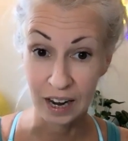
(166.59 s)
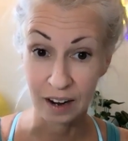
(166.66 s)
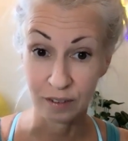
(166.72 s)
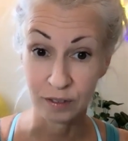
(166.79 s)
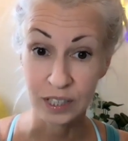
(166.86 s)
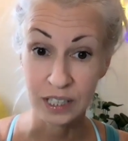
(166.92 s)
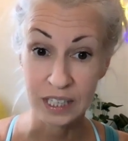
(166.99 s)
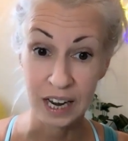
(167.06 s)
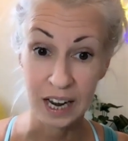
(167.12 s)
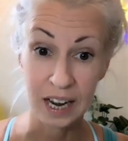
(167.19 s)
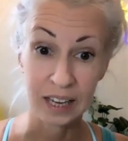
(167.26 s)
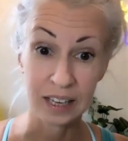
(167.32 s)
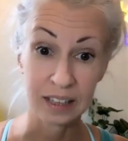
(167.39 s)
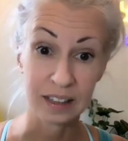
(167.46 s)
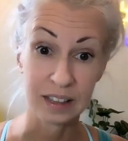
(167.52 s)
Every
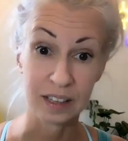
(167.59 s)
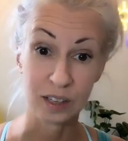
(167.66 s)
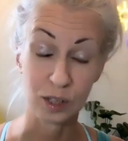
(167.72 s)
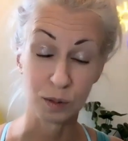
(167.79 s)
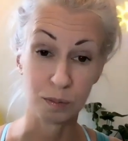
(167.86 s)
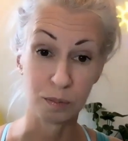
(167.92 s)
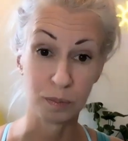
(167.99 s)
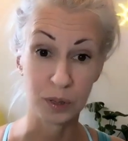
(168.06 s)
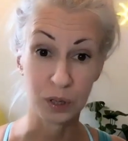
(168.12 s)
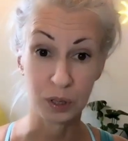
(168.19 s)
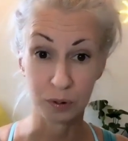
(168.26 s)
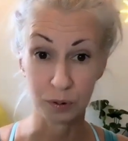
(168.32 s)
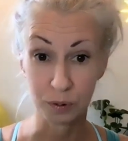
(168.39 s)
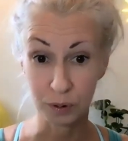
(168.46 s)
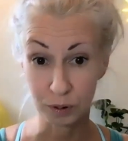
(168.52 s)
day, this
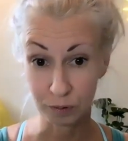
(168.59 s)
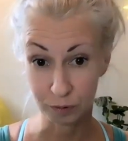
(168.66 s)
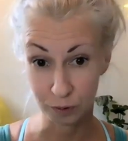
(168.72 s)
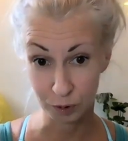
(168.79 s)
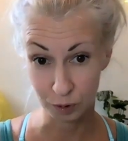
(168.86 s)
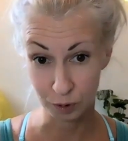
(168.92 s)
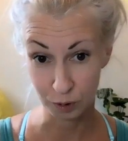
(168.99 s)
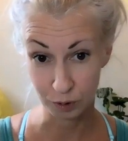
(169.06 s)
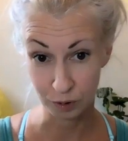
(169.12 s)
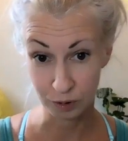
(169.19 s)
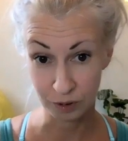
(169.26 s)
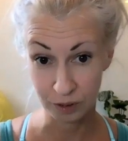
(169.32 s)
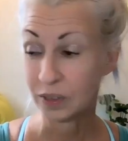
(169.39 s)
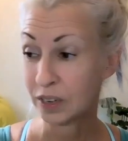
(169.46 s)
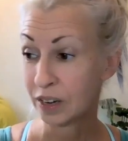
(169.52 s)
beautiful
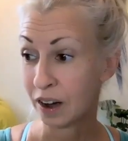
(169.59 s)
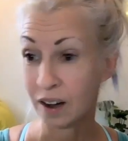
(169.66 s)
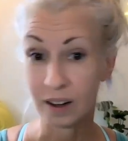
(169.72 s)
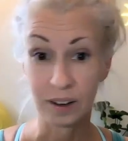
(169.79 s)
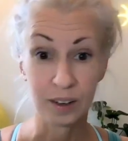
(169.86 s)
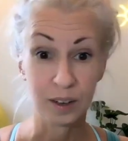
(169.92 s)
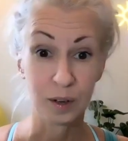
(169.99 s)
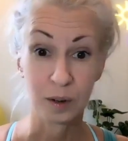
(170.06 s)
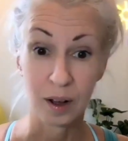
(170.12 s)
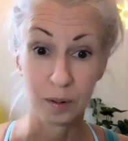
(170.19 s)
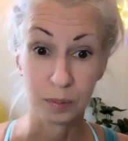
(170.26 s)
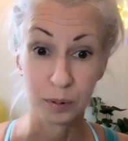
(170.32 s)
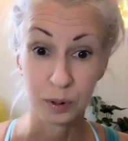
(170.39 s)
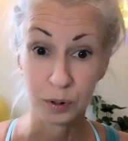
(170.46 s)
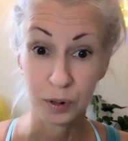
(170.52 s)
young
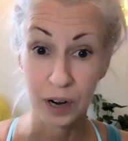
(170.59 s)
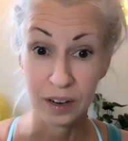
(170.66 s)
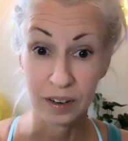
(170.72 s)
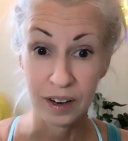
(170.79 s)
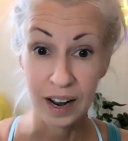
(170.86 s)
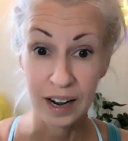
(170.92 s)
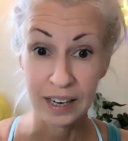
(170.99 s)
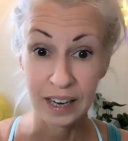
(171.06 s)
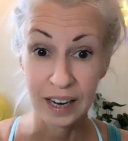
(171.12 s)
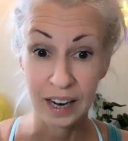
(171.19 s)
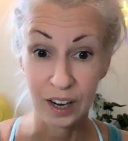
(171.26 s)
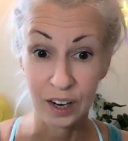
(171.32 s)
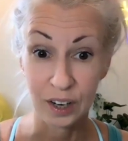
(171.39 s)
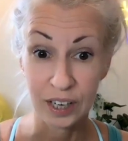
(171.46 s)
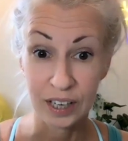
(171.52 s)
blue-crowned night
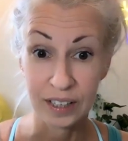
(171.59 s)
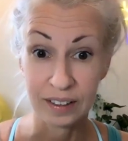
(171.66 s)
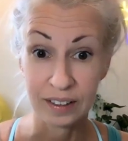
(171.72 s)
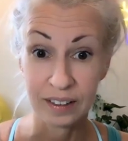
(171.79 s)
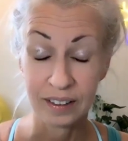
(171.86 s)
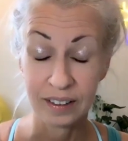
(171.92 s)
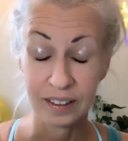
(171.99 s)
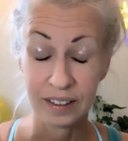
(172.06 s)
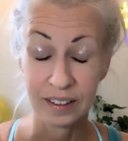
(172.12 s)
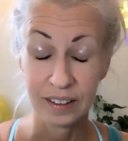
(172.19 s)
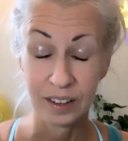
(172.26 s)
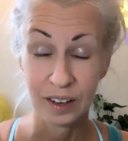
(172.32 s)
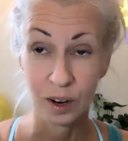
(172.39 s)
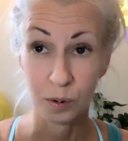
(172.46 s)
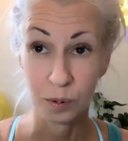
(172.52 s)
heron
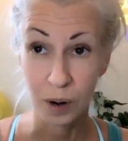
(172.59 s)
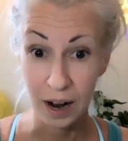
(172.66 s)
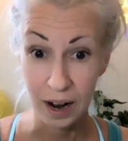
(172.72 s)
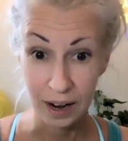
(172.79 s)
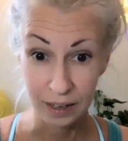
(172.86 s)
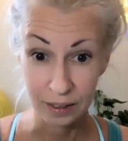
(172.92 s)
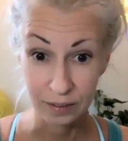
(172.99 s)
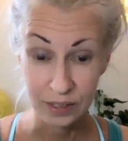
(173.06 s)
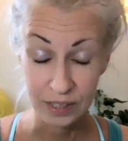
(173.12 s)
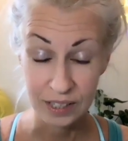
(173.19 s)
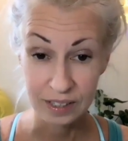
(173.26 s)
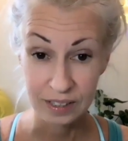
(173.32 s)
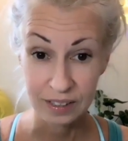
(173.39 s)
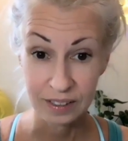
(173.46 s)
arrives